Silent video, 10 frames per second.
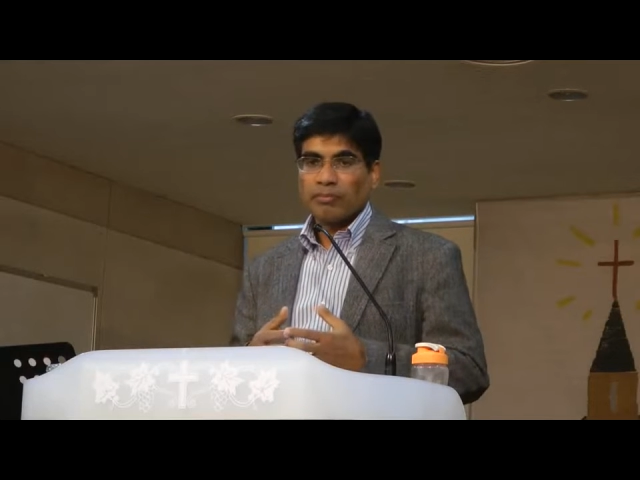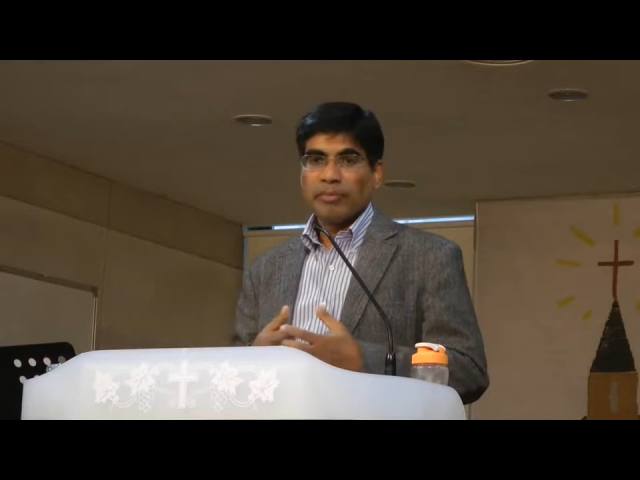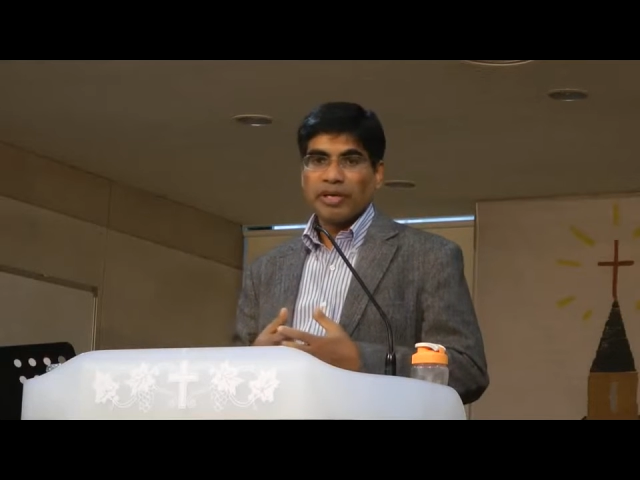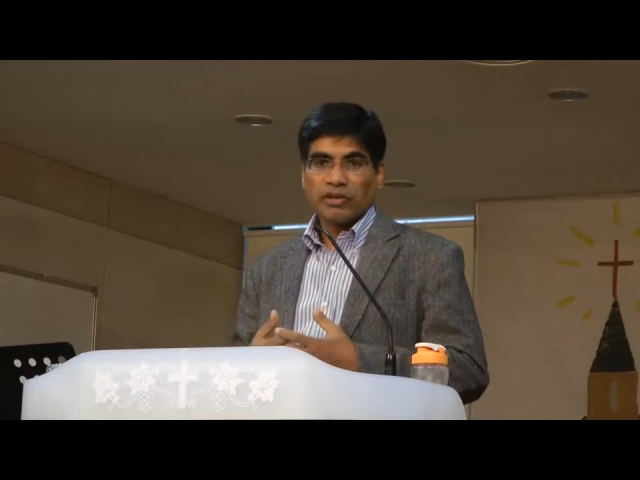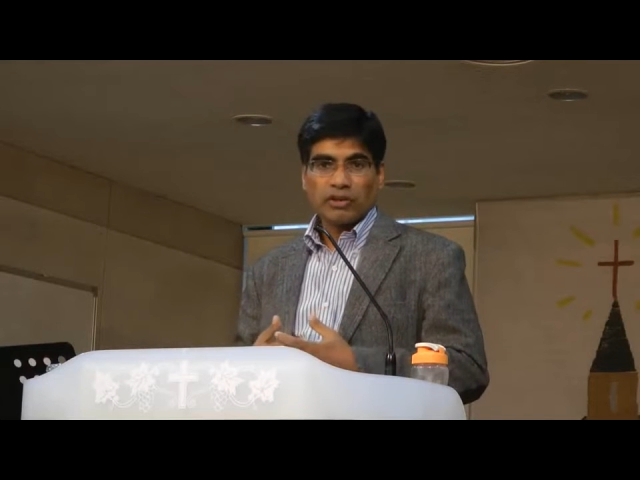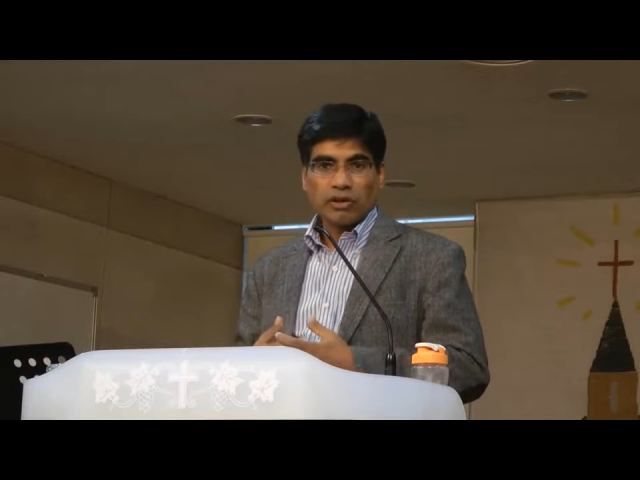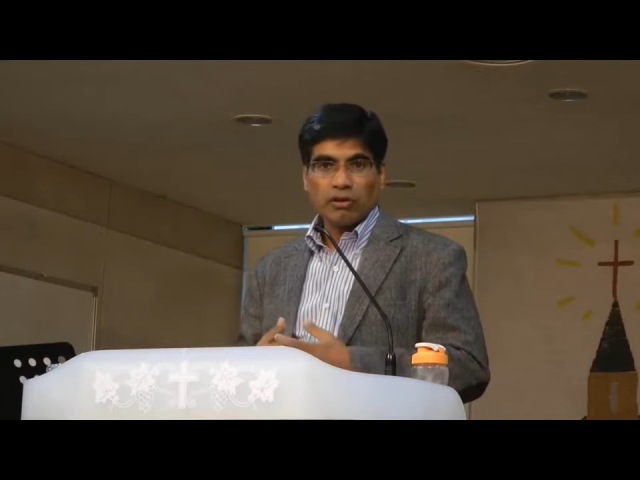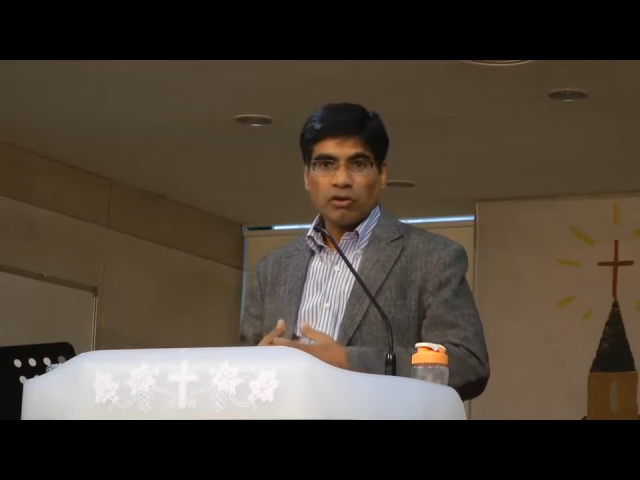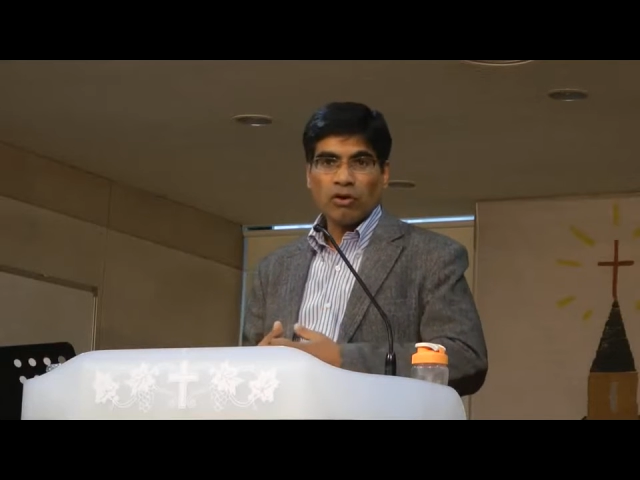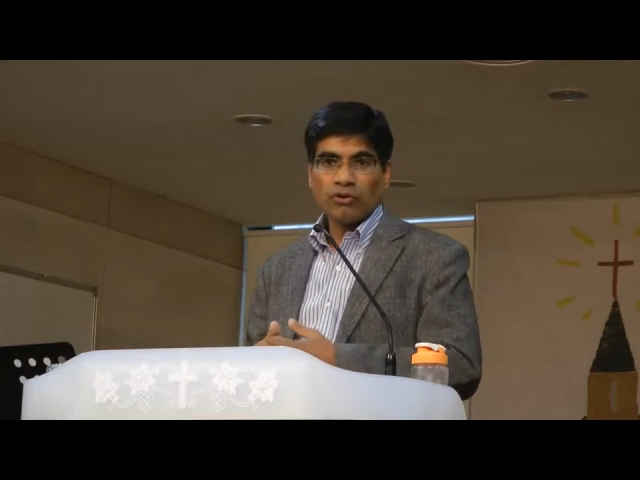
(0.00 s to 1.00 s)
meant a
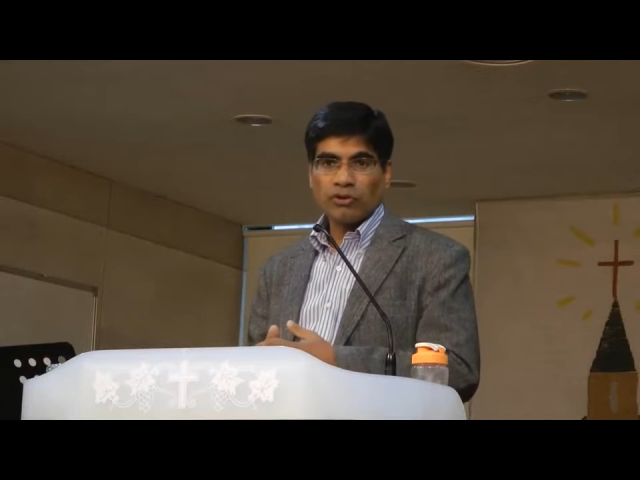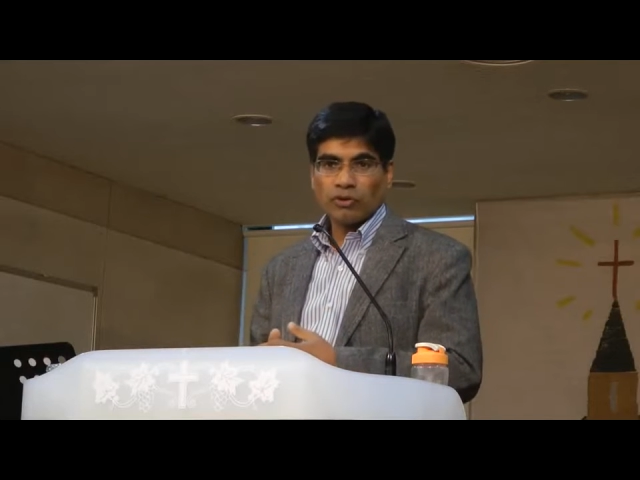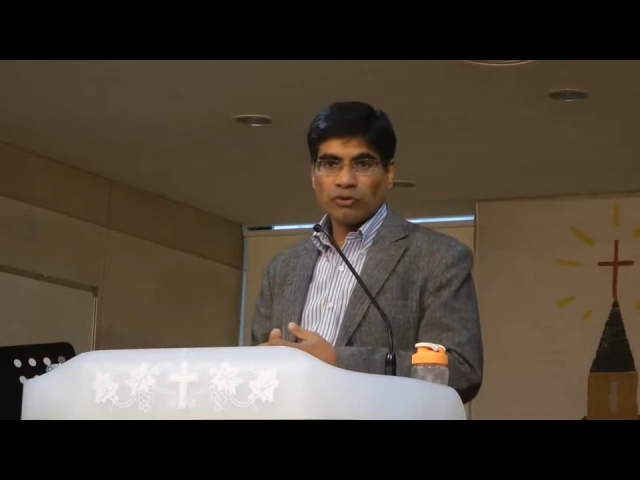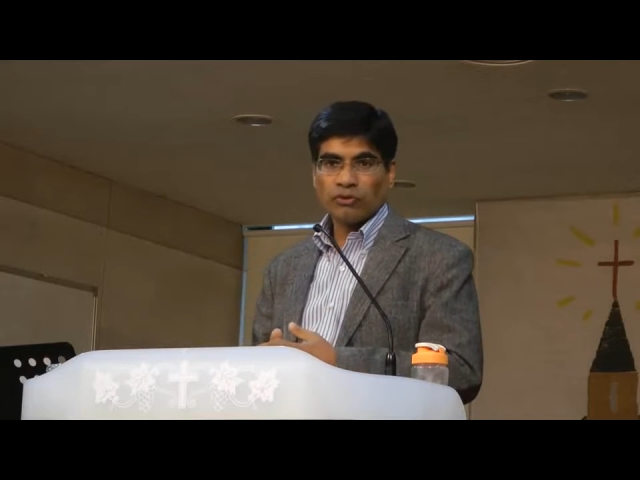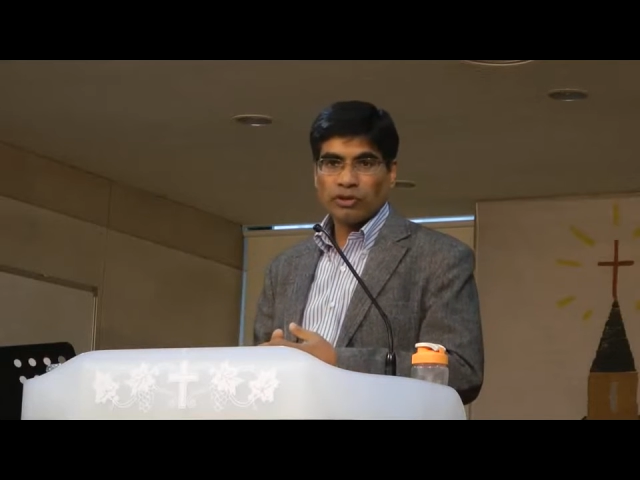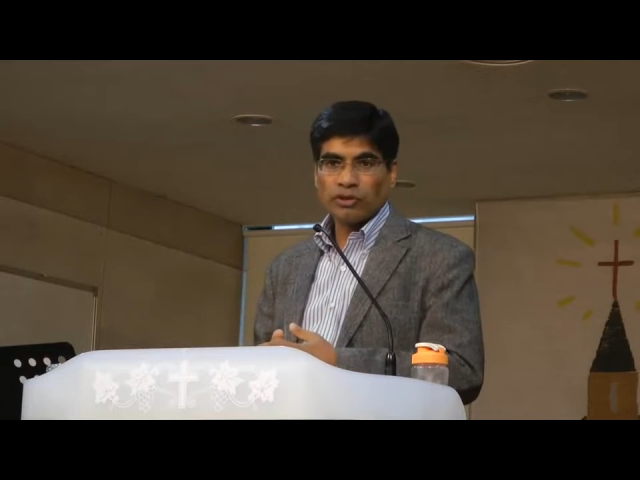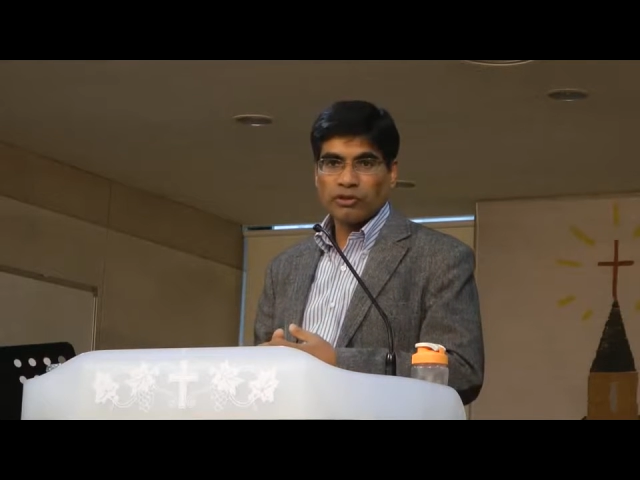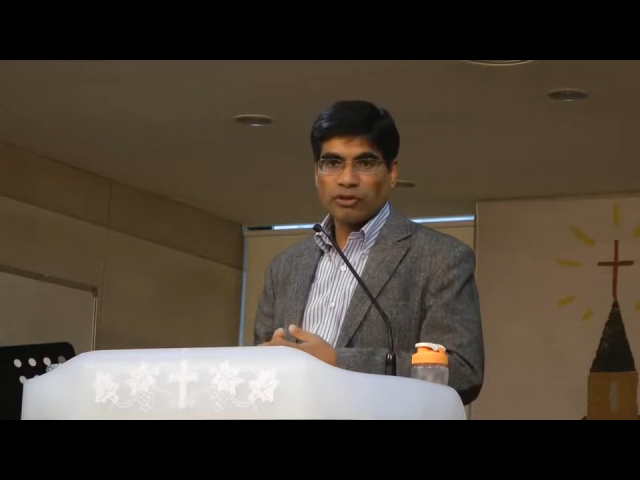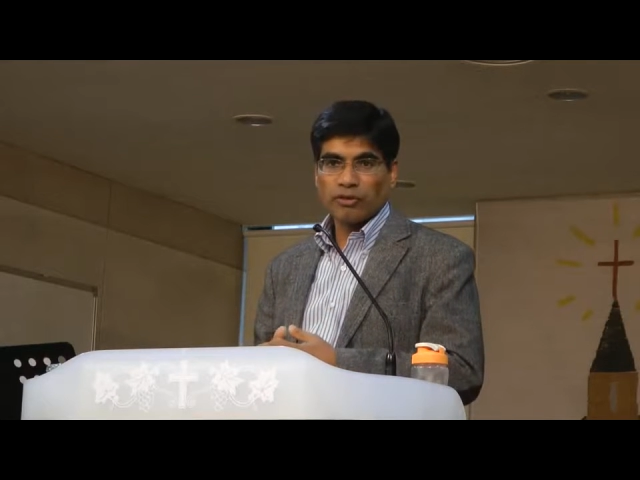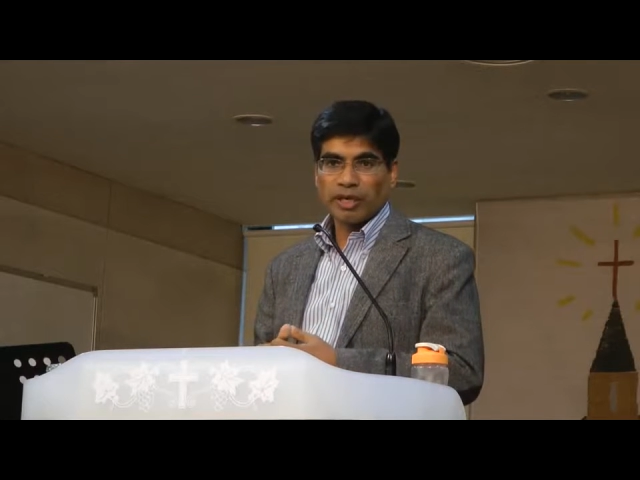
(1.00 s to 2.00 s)
lot to
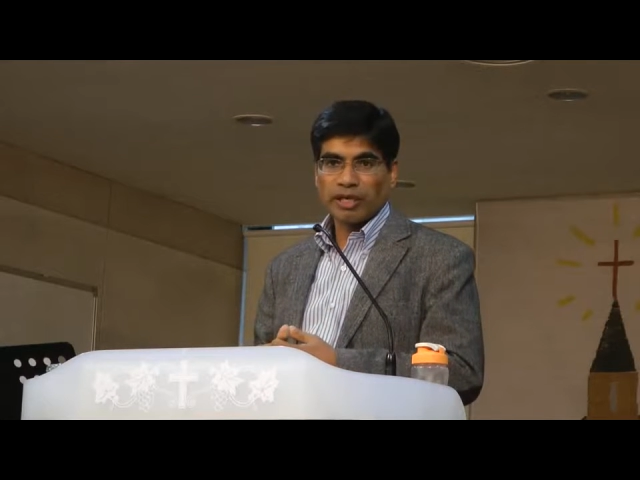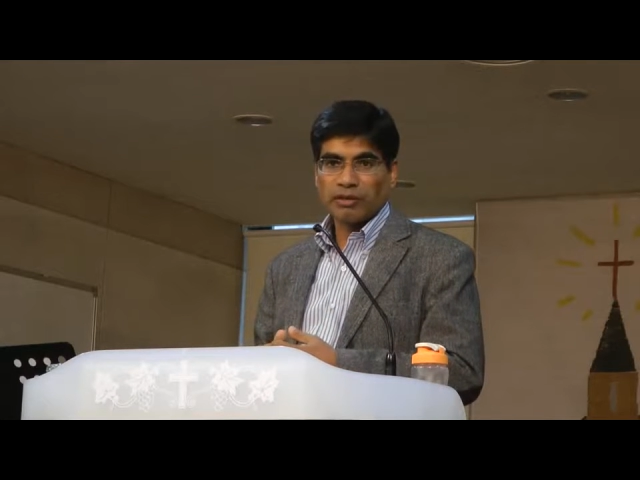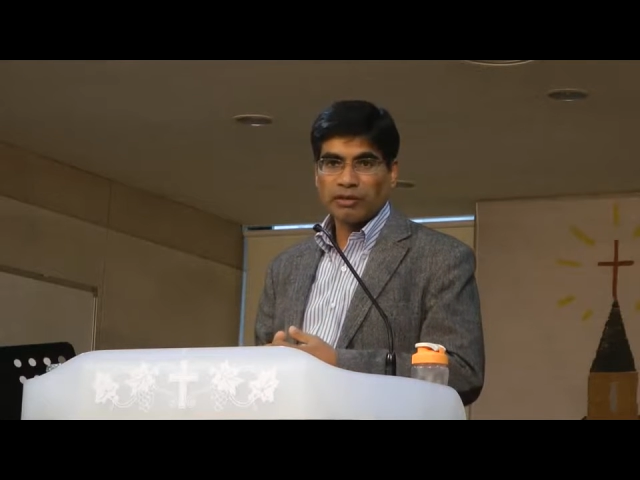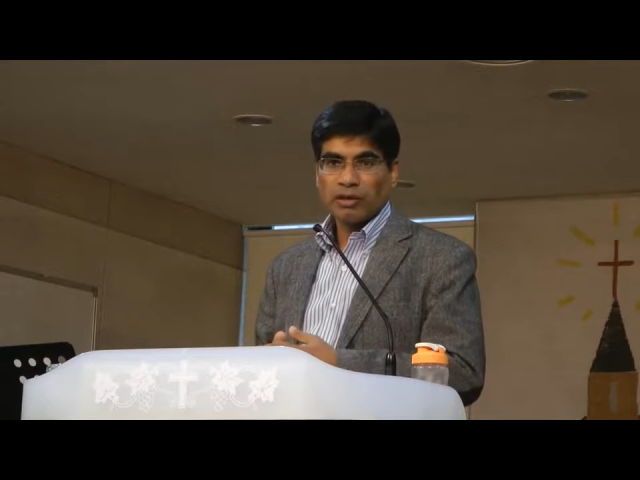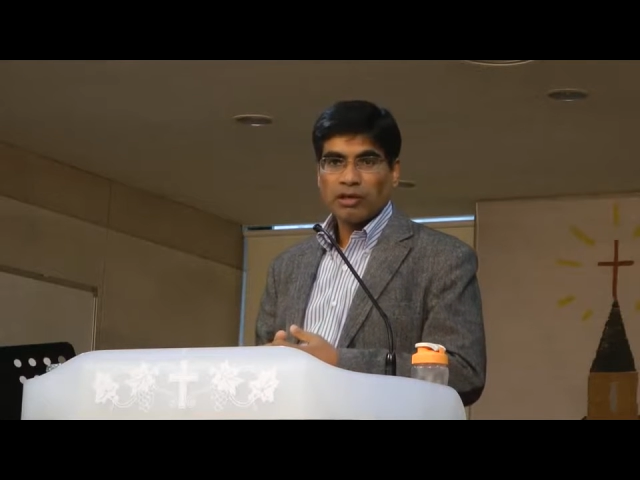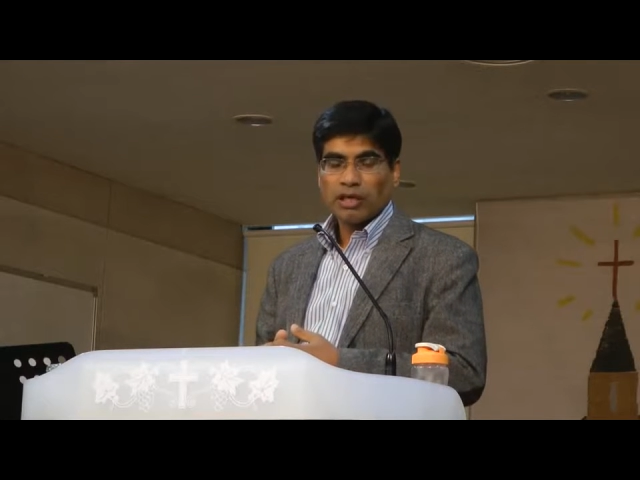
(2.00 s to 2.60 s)
these young men